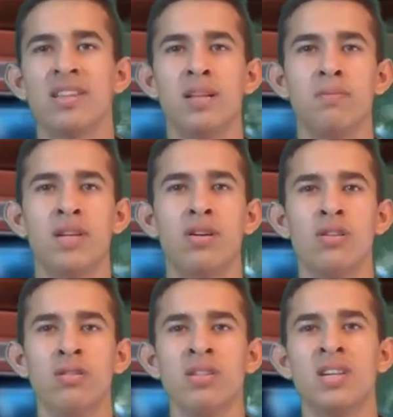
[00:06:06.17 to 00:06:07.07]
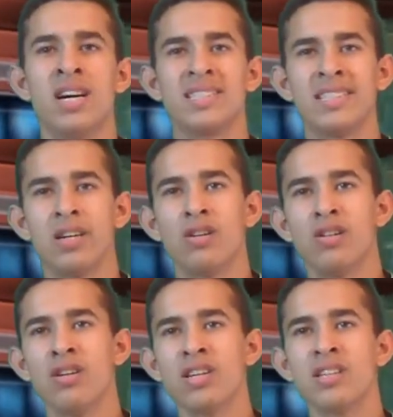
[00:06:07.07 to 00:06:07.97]
that become a
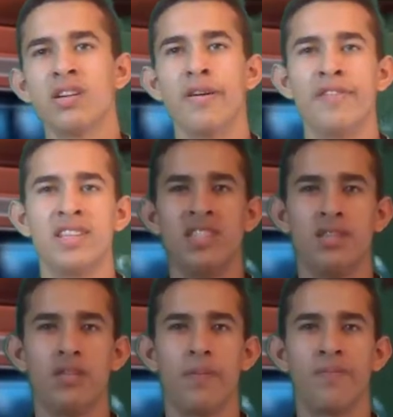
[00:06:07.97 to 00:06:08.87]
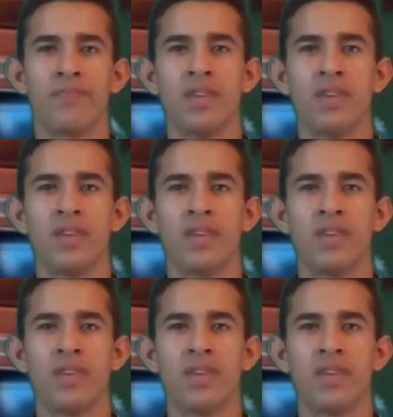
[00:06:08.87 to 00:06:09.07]
second longest of the season.